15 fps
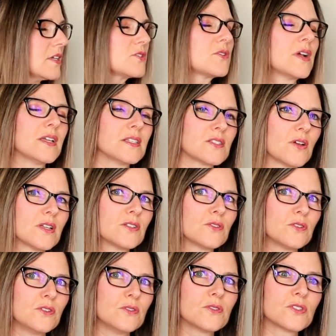That's right. So I do
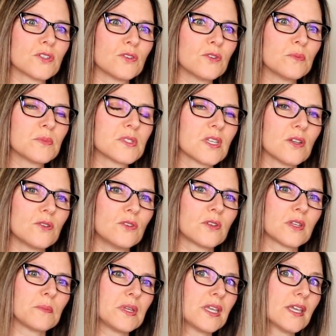use Zoom, so you
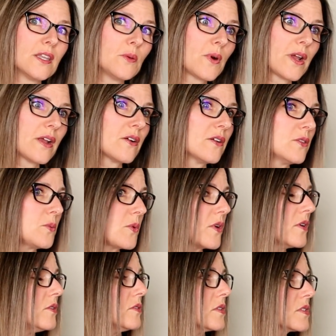can be anywhere in the
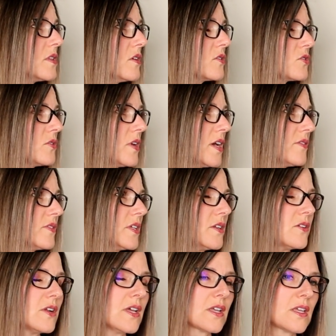world as long as you have an
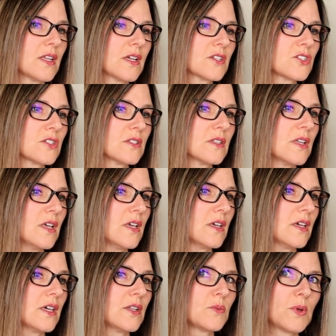internet connection
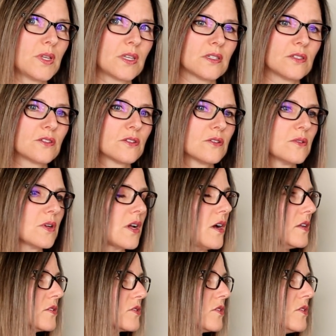and we can do a
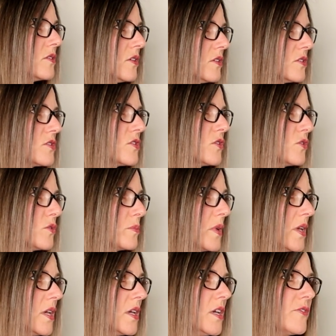consult on Zoom.
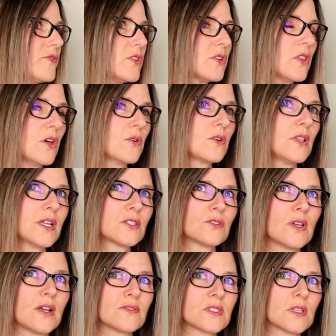If you're local, I
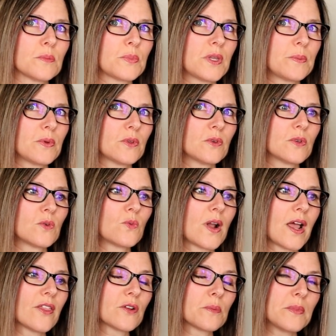do have some people who would
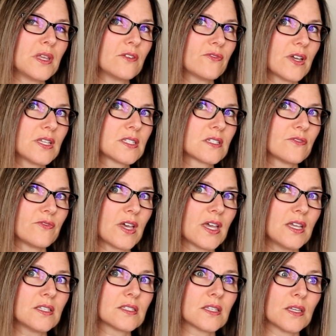rather meet face to
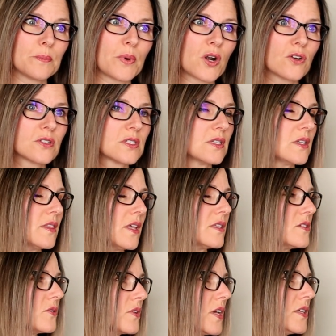face in person, and
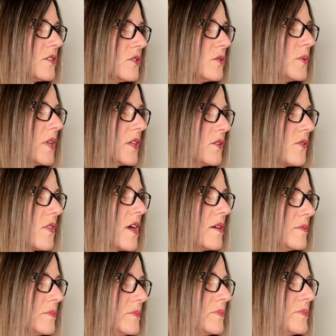that's okay too. We can do that.